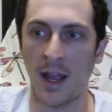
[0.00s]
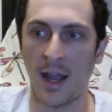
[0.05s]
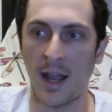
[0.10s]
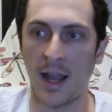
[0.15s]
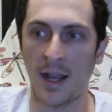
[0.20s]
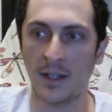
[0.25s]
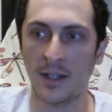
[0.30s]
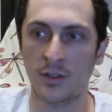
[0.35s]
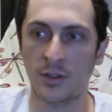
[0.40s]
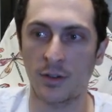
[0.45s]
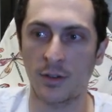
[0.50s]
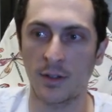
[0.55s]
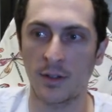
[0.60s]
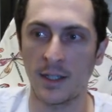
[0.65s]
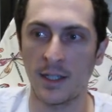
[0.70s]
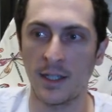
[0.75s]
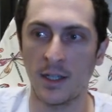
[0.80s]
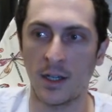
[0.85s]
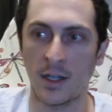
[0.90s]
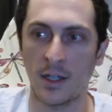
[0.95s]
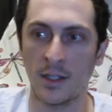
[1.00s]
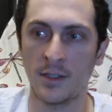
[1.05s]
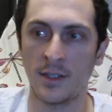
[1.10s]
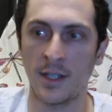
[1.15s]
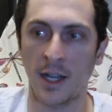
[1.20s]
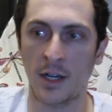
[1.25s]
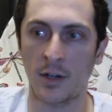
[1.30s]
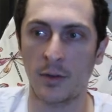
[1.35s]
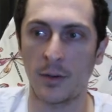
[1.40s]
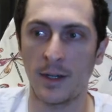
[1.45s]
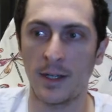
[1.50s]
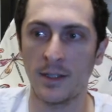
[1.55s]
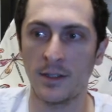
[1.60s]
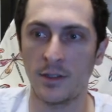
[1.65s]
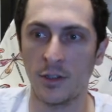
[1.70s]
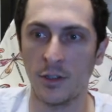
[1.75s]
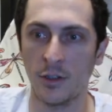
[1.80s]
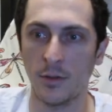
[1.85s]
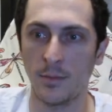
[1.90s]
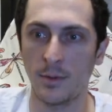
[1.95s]
externally undecorated
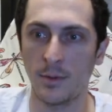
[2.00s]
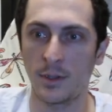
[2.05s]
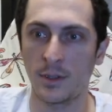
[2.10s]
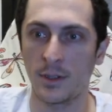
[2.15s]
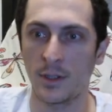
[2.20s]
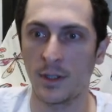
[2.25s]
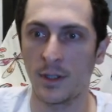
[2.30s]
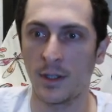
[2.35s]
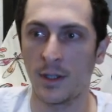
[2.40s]
tubes